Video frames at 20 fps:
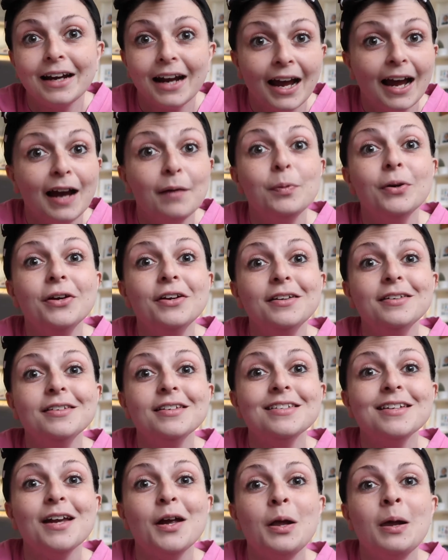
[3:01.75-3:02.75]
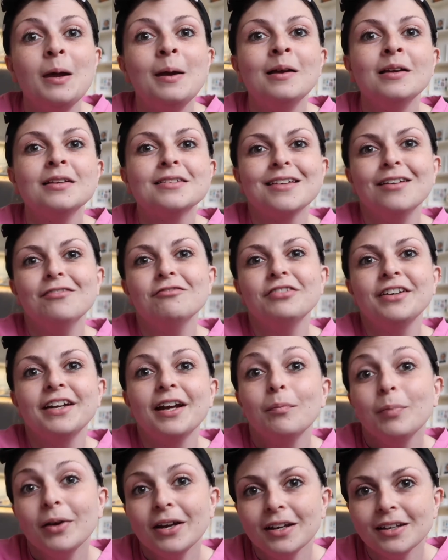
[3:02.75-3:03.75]
happened. Something a
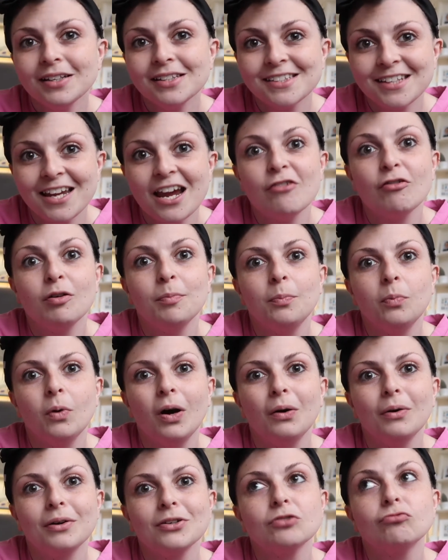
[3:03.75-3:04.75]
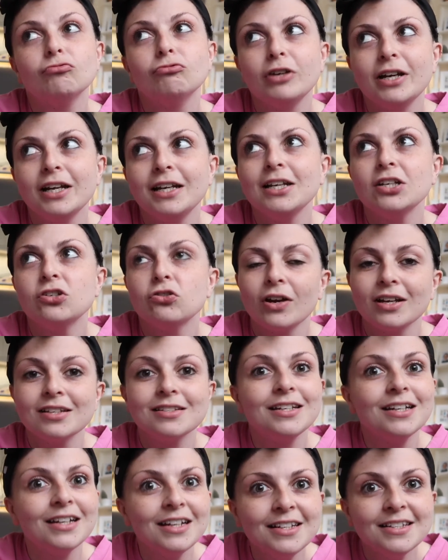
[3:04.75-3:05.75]
bit terrible, really
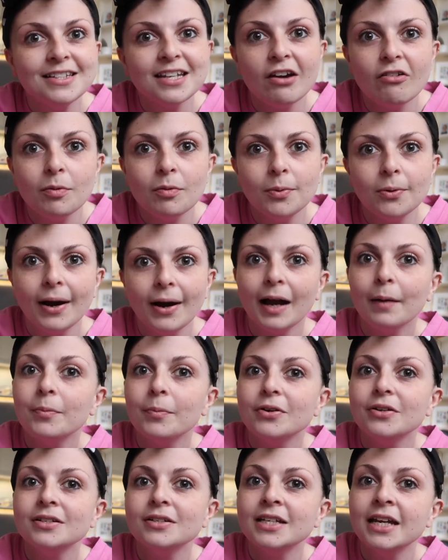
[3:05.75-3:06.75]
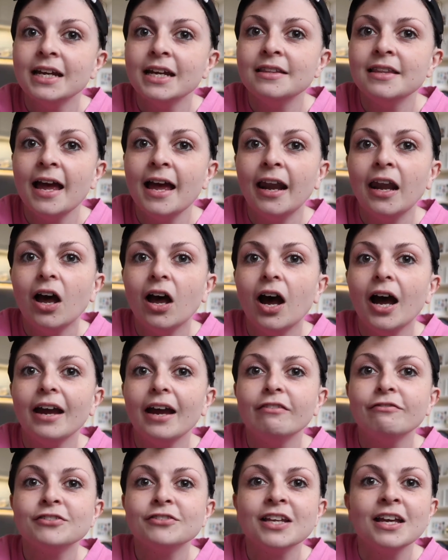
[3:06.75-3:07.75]
drastic and terrible happened in their
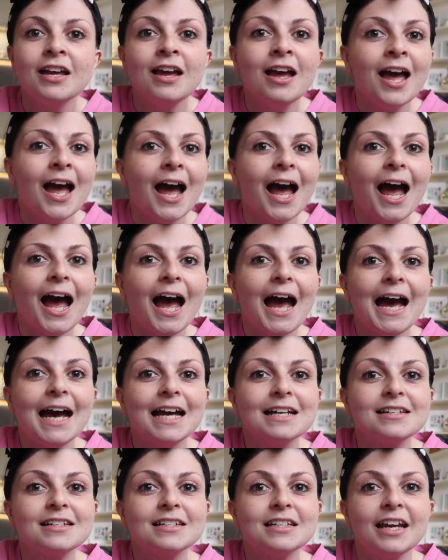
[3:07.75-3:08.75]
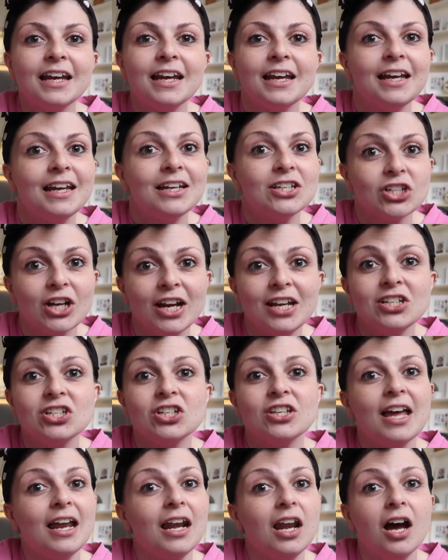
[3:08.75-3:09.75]
lives, and it changed
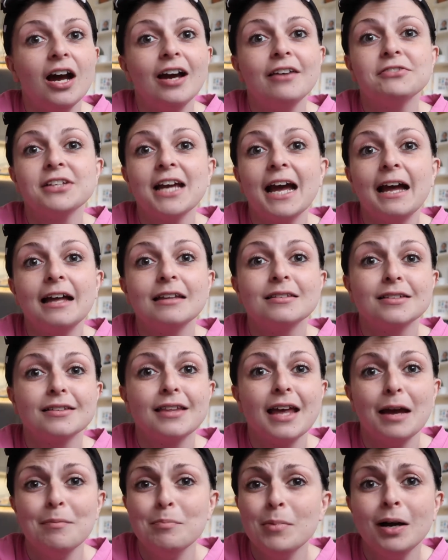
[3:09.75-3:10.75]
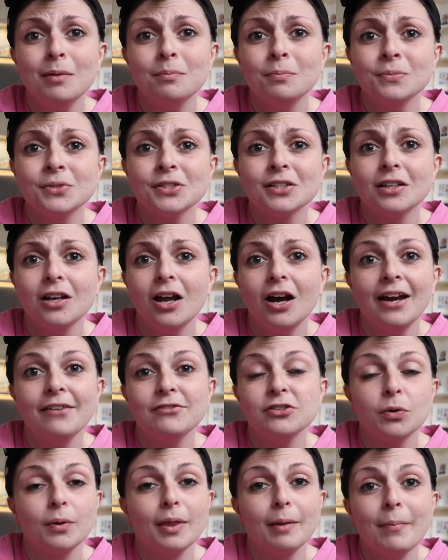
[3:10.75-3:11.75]
their lives and their mum's
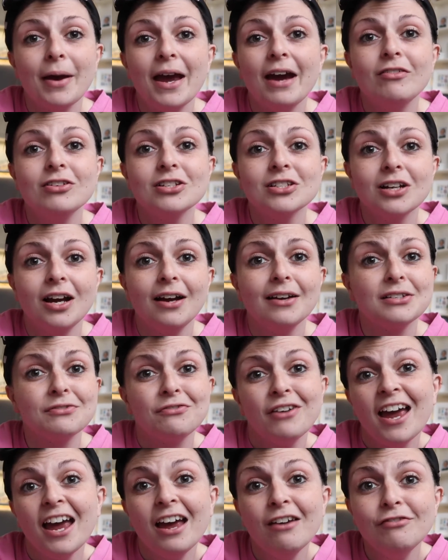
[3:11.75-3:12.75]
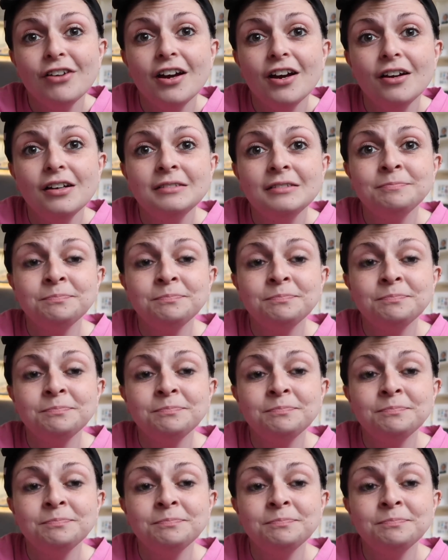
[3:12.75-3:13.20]
lives or the parents' lives forever.